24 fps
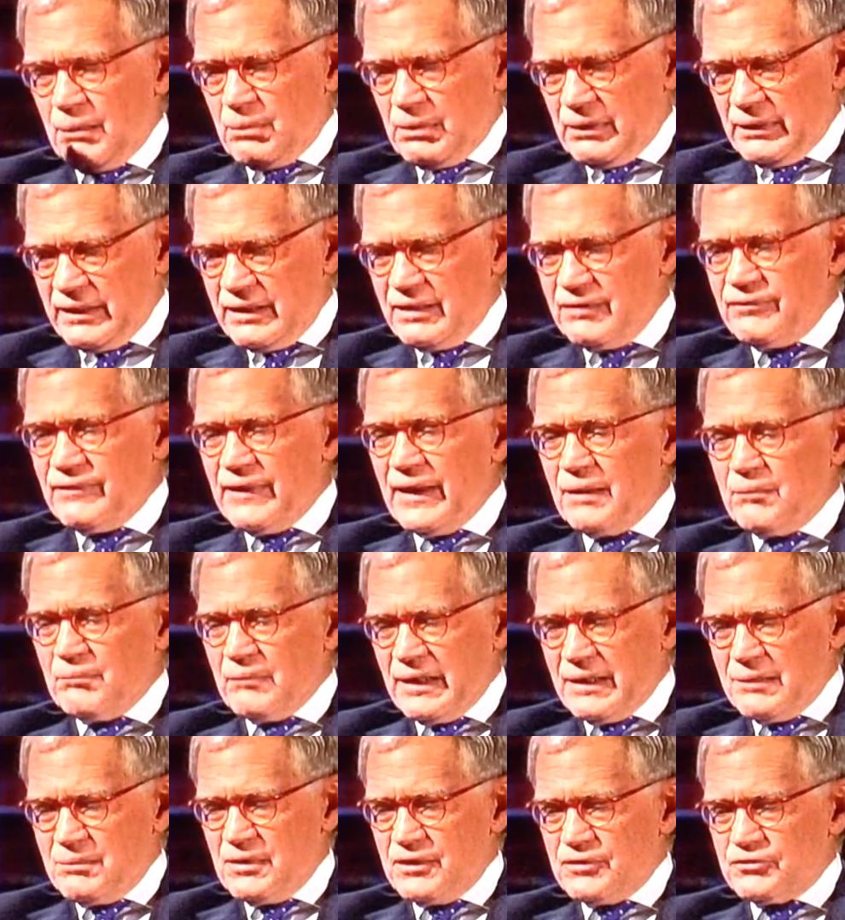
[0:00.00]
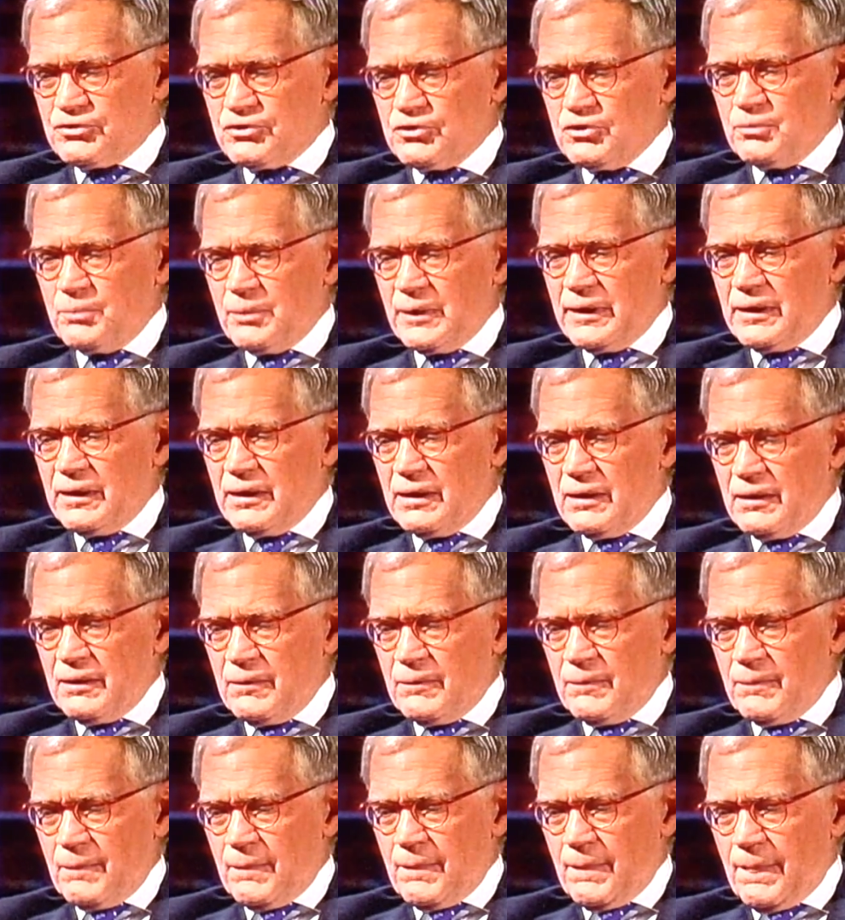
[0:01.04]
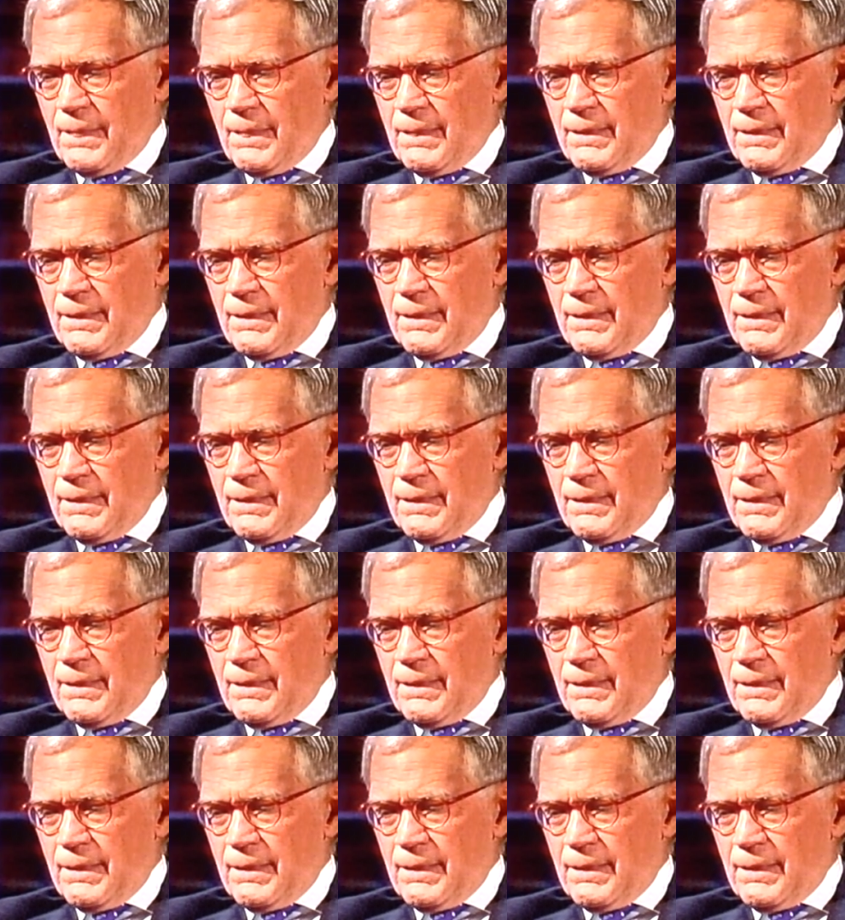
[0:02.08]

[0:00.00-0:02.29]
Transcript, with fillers: I, I believe that may be true. More than tenure, though,